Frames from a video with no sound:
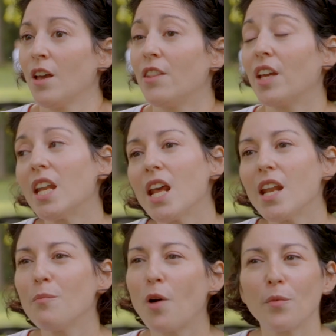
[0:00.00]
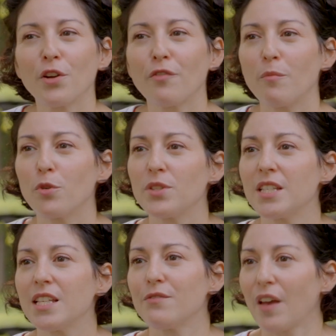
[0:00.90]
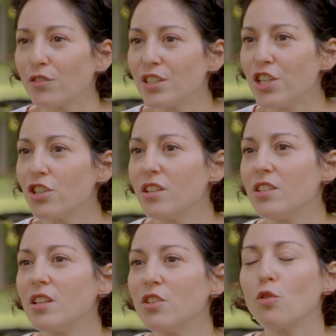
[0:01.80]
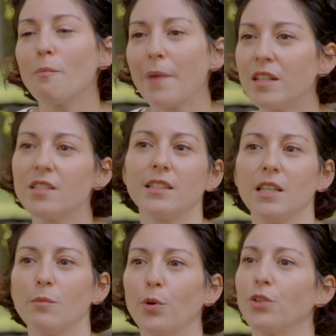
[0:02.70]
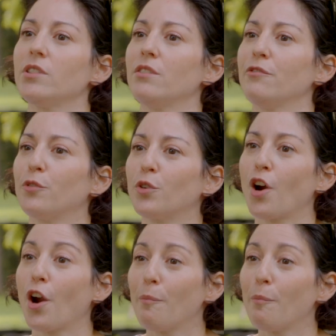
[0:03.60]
The Canadian Pulmonary Fibrosis Foundation is tremendously important for our